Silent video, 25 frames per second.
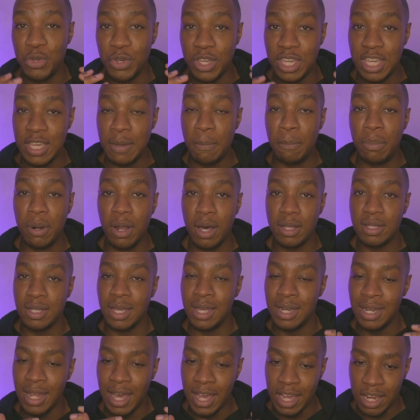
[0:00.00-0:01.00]
you keep blood
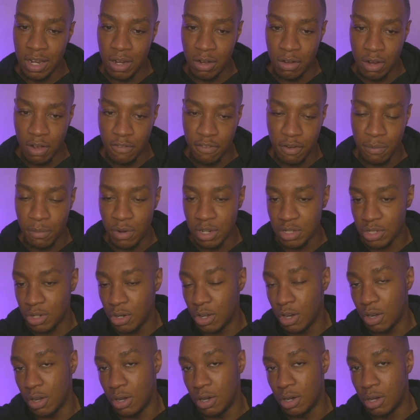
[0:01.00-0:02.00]
in that area for much
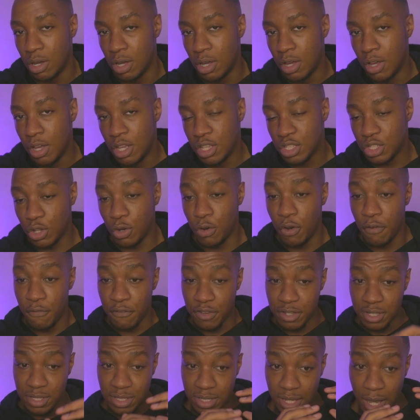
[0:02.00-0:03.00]
longer. So
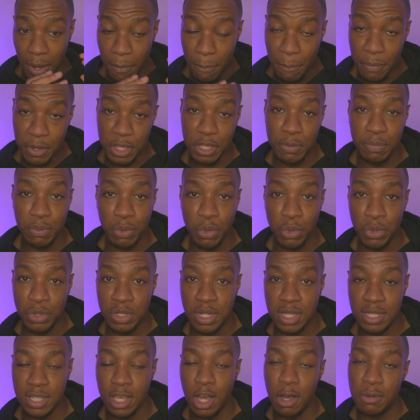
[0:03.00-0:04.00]
for some people,
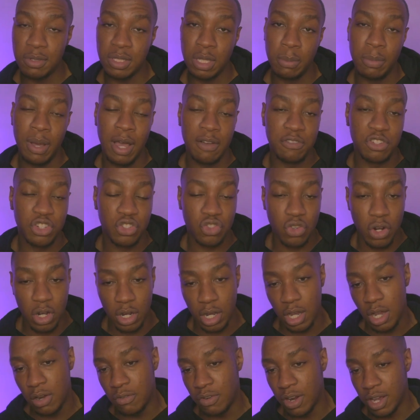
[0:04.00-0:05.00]
this helps them have
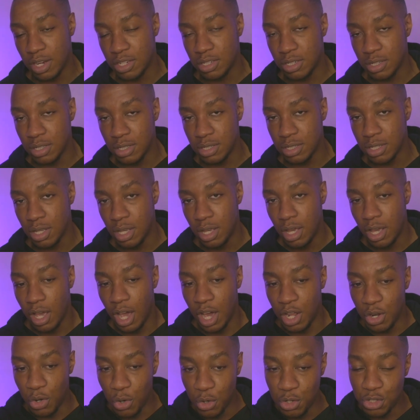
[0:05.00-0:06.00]
stronger erections,
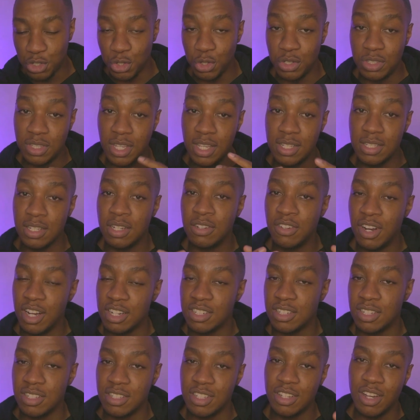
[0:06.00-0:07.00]
and also these
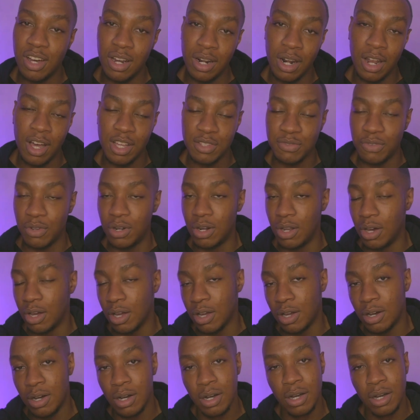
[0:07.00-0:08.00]
erections can last for longer.